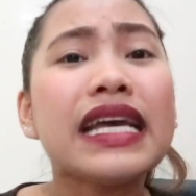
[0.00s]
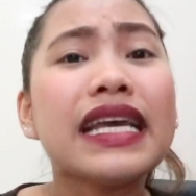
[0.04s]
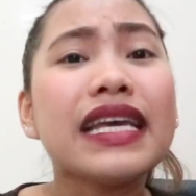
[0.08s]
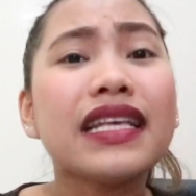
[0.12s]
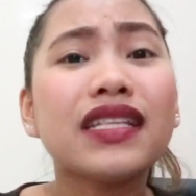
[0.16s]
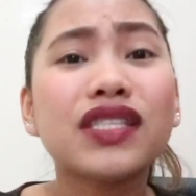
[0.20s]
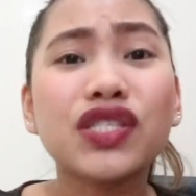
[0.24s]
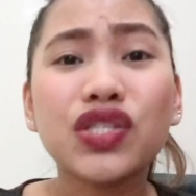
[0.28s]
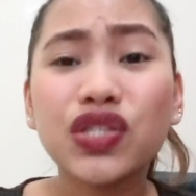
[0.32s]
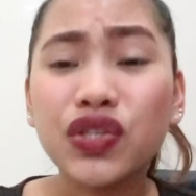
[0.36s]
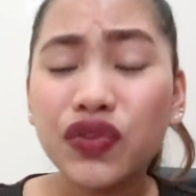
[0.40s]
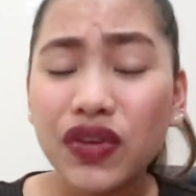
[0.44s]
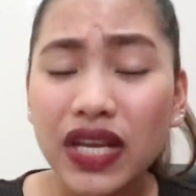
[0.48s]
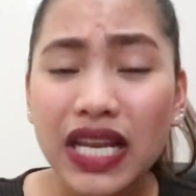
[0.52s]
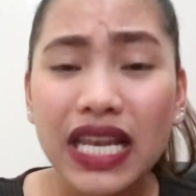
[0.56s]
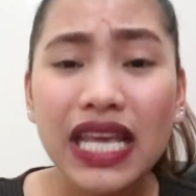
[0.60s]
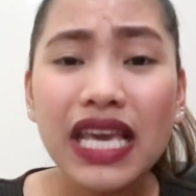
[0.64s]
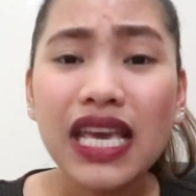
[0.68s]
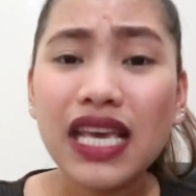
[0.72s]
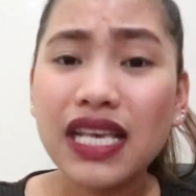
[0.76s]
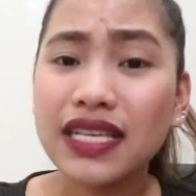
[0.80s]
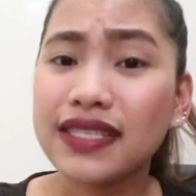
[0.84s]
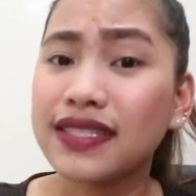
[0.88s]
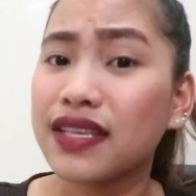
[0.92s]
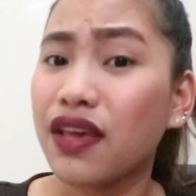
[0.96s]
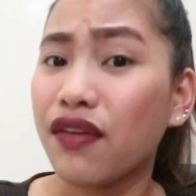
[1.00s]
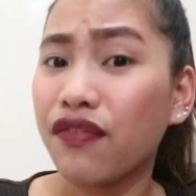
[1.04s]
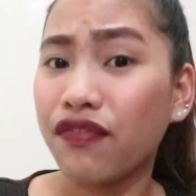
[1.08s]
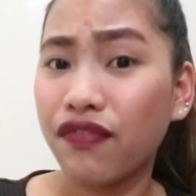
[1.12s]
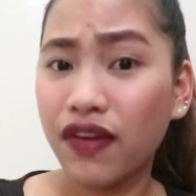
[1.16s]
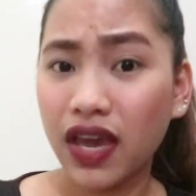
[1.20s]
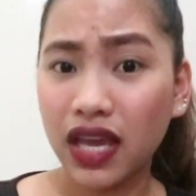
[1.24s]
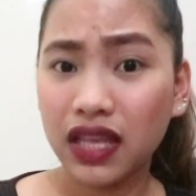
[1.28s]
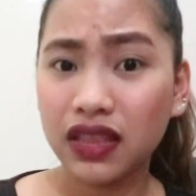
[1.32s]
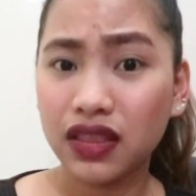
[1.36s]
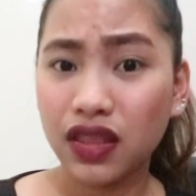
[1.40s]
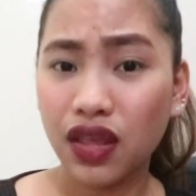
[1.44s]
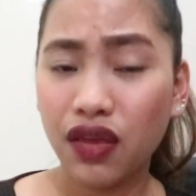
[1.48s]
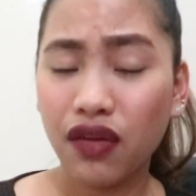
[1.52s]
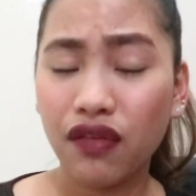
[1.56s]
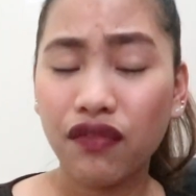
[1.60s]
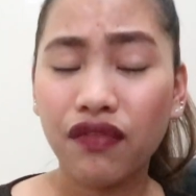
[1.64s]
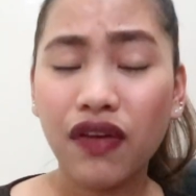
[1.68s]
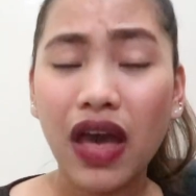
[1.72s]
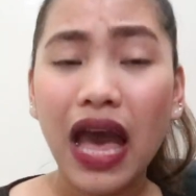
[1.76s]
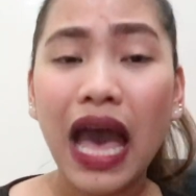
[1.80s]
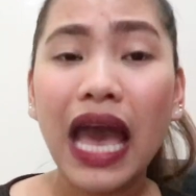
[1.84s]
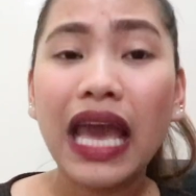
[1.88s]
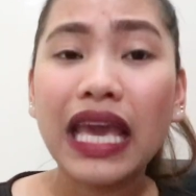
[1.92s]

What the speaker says: it's really is effective,